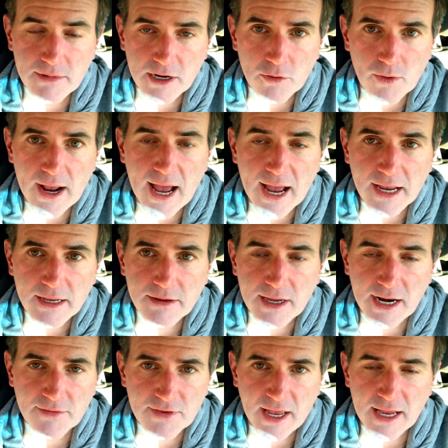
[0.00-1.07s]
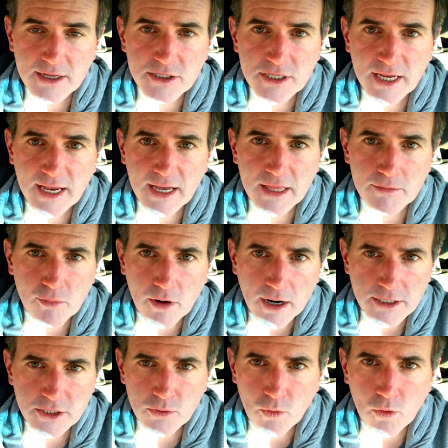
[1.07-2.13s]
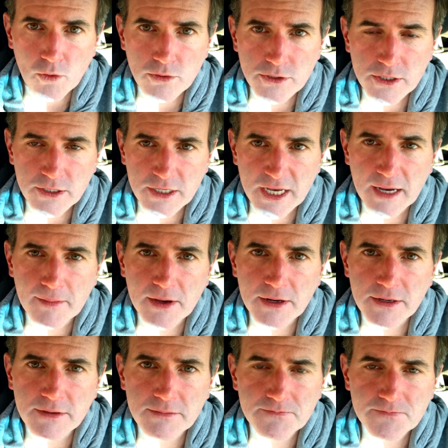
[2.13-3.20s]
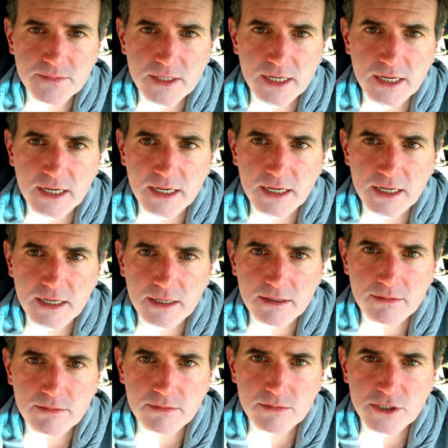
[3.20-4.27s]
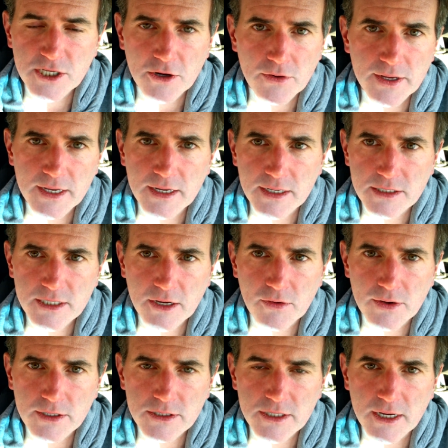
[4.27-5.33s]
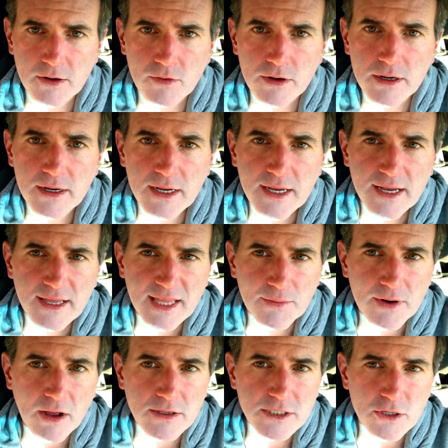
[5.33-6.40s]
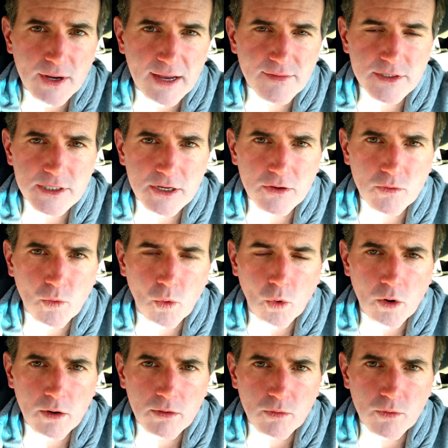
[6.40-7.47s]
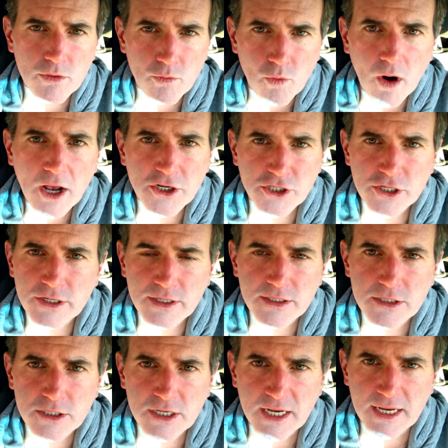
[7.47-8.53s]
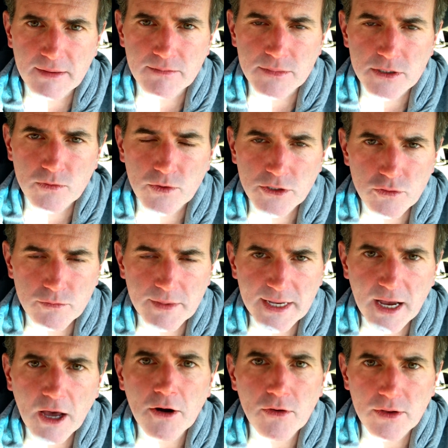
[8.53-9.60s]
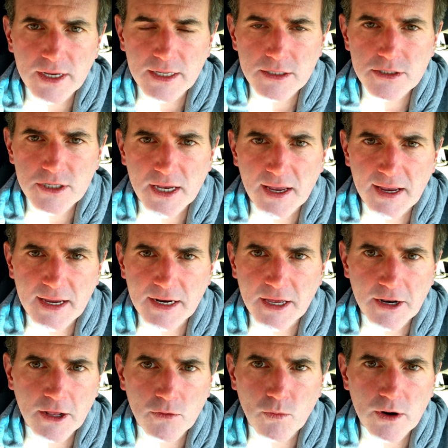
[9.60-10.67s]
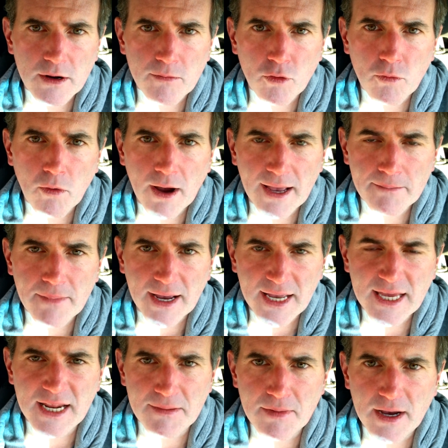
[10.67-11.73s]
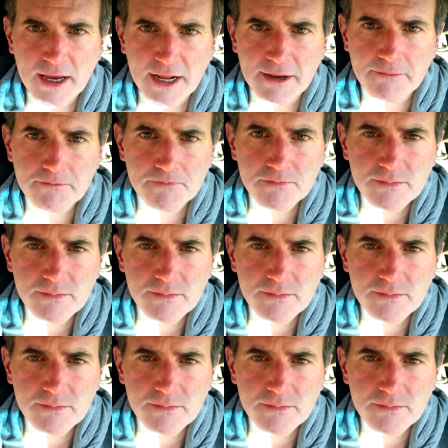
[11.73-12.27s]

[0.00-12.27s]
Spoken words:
Iraq and Afghanistan, the proxy wars in Yemen, Syria, etc., etc. They would also have us go to war with Russia, it seems, which would be utterly insane and unwinnable by anybody.